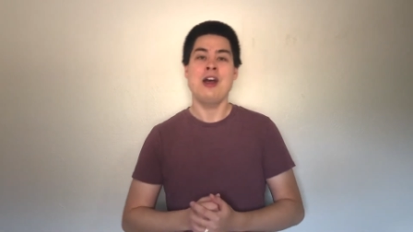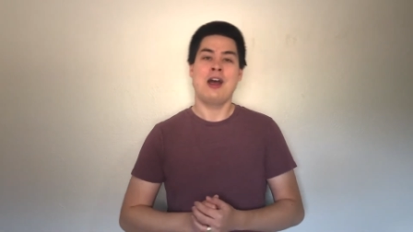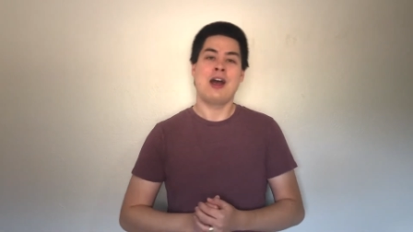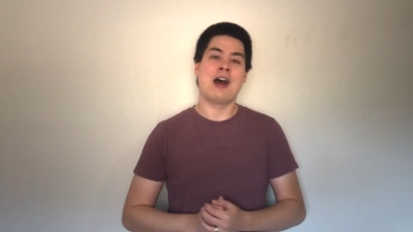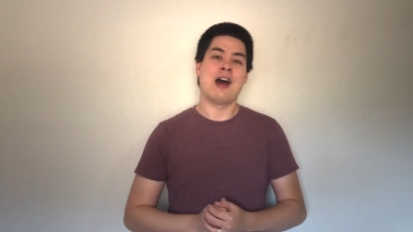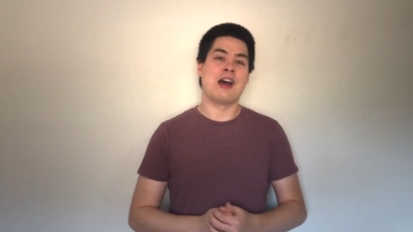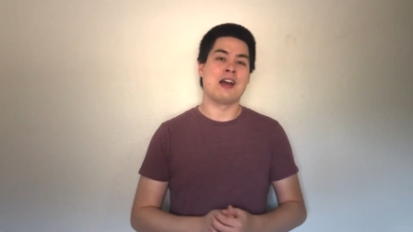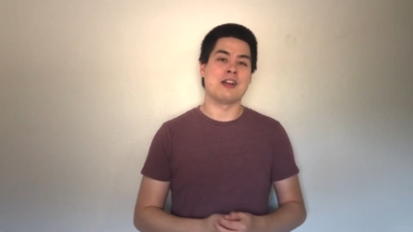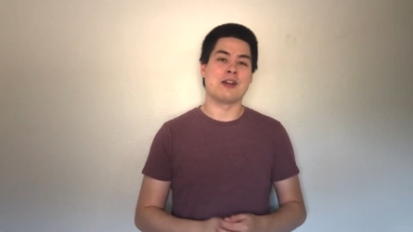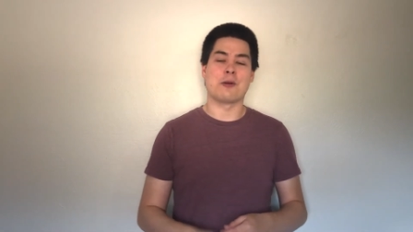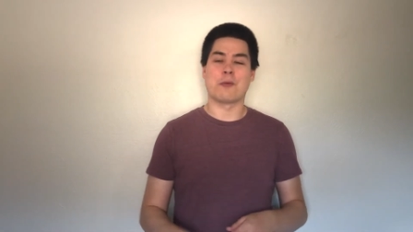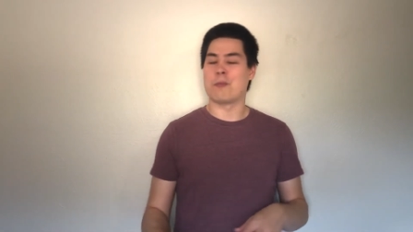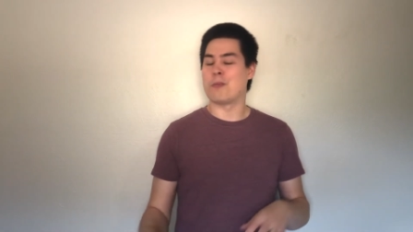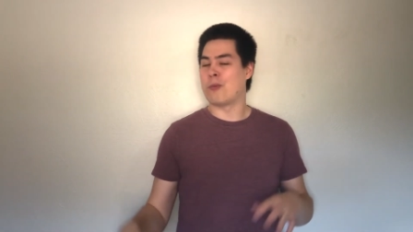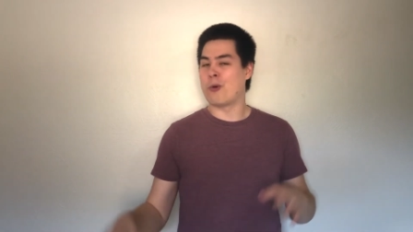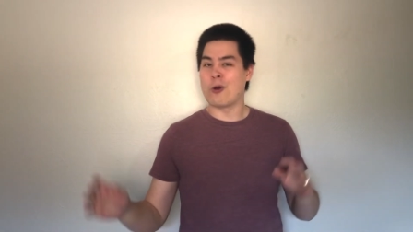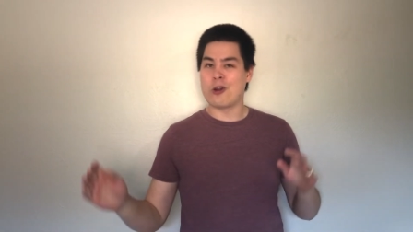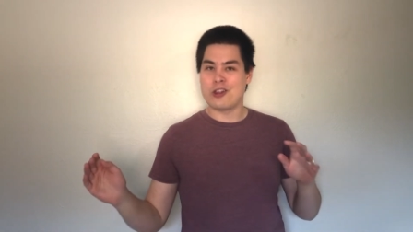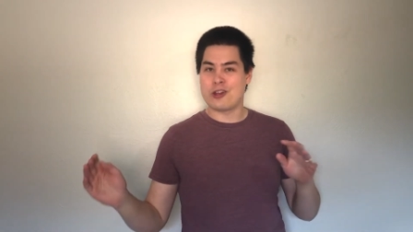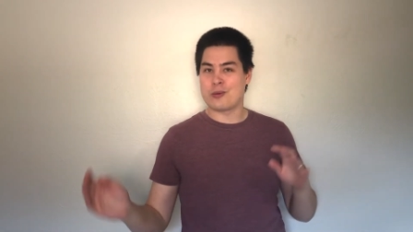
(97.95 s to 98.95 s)
uh, you're
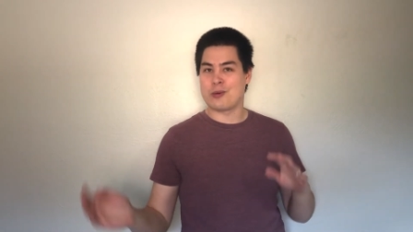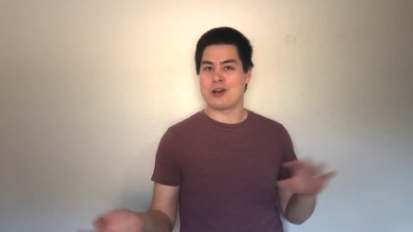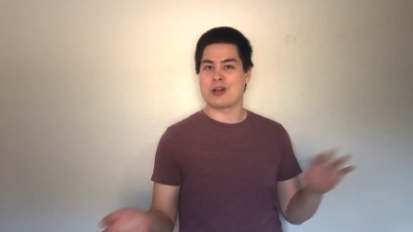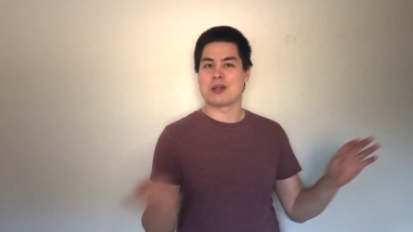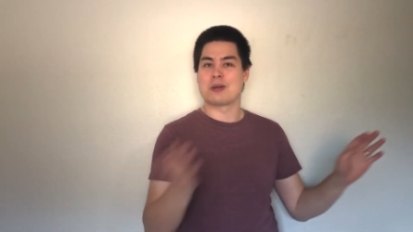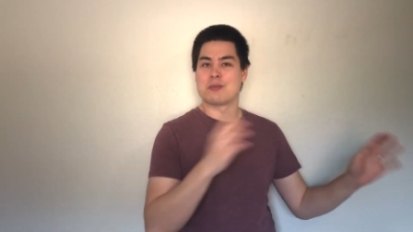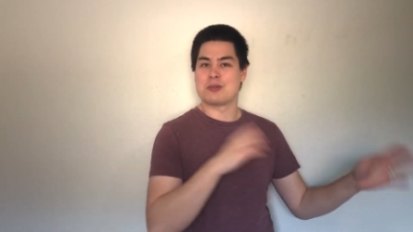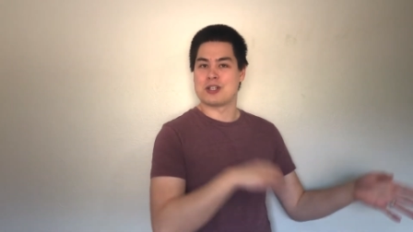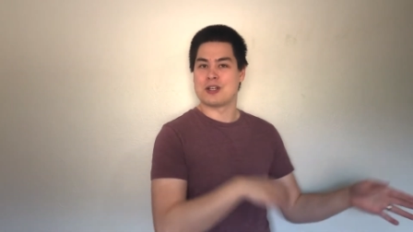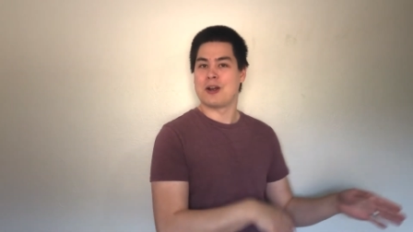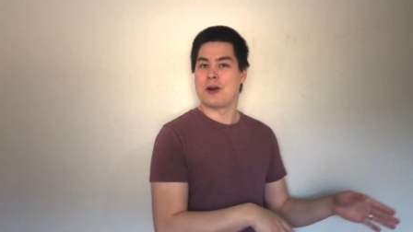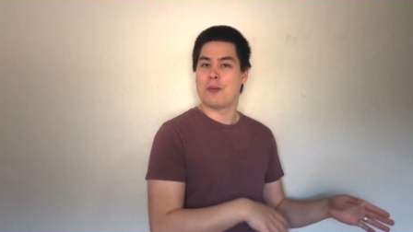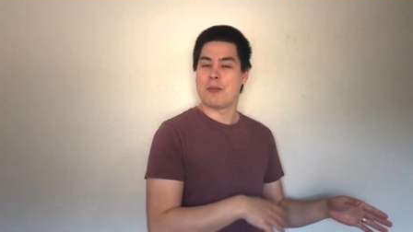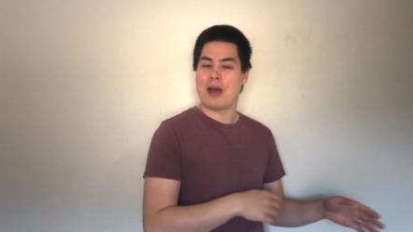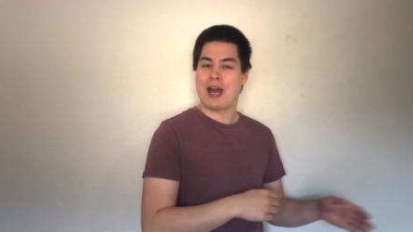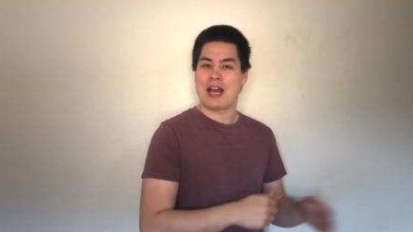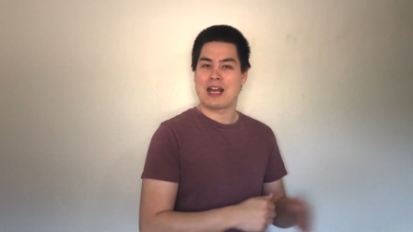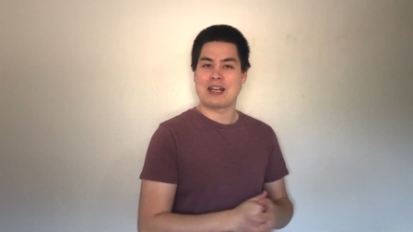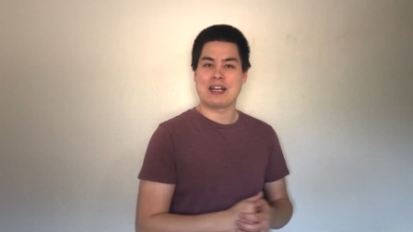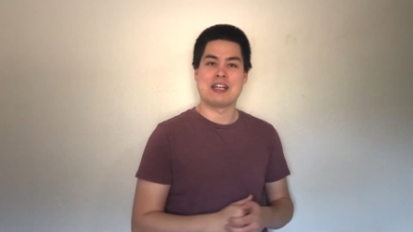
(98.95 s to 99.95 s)
more than welcome to go
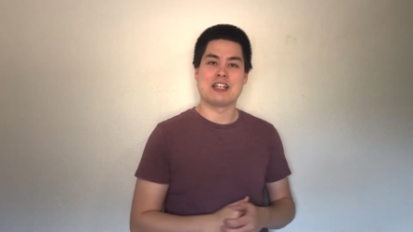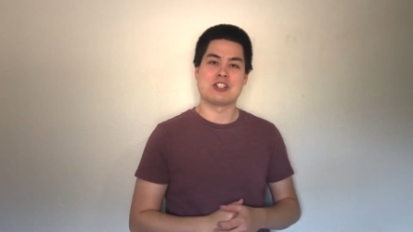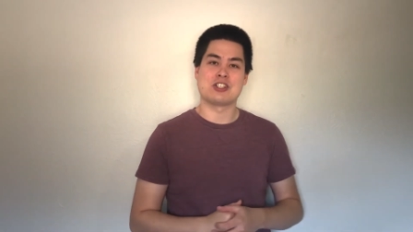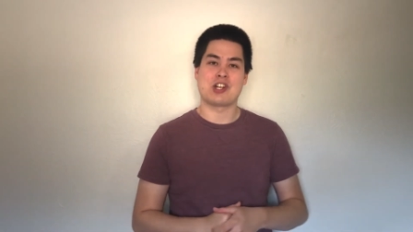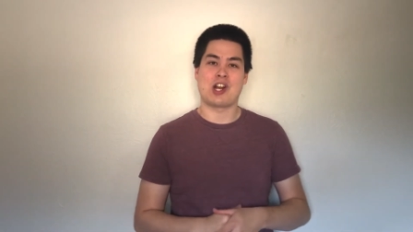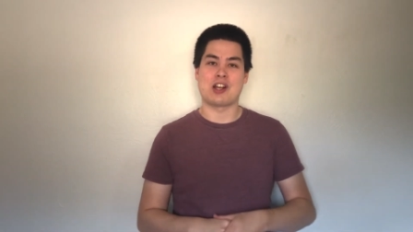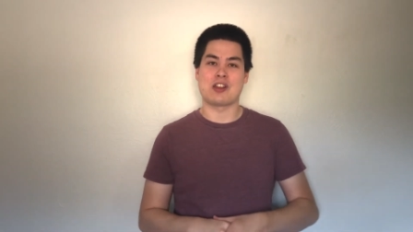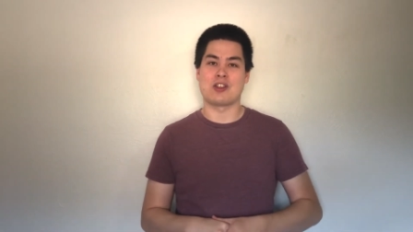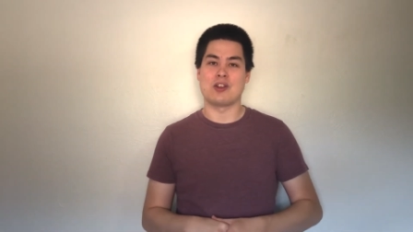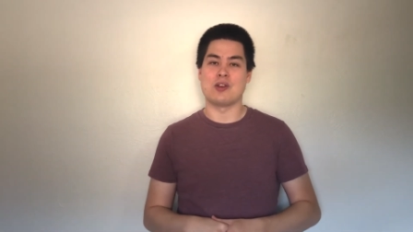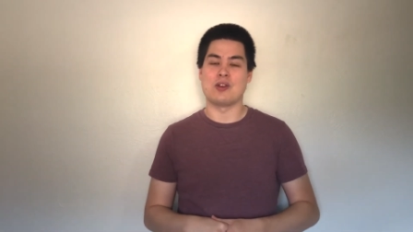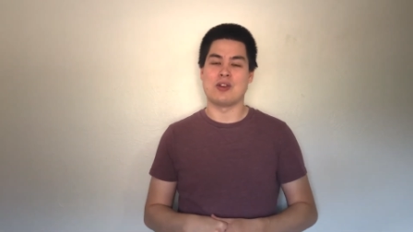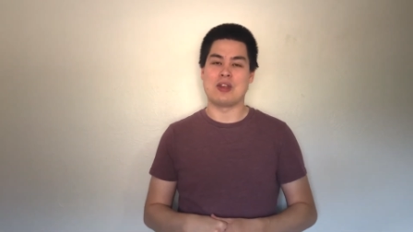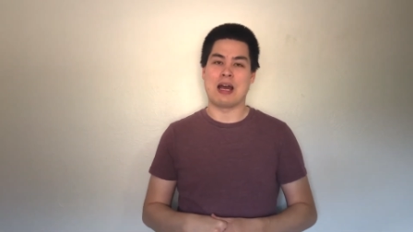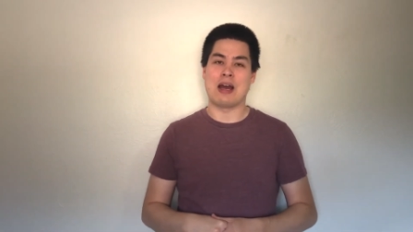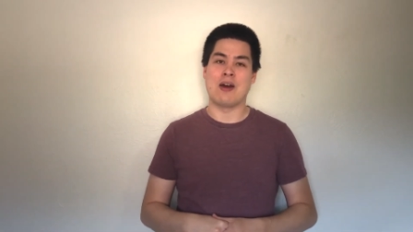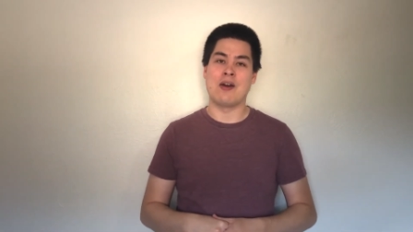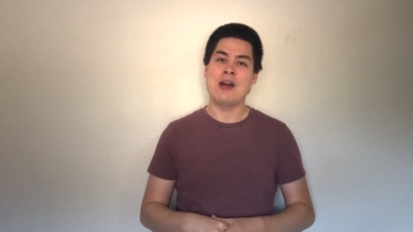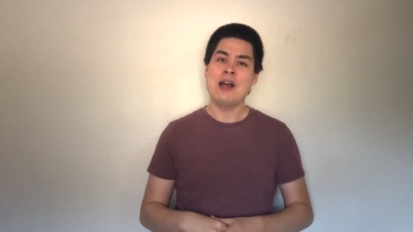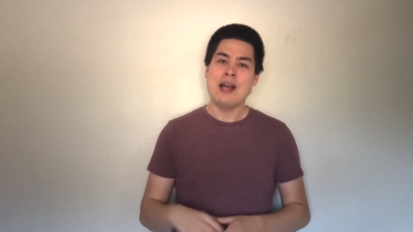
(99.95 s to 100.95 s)
back and check those
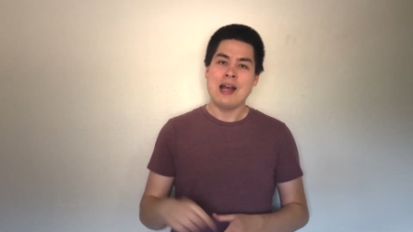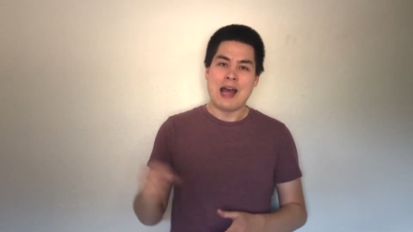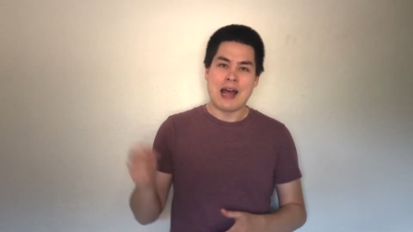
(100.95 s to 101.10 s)
out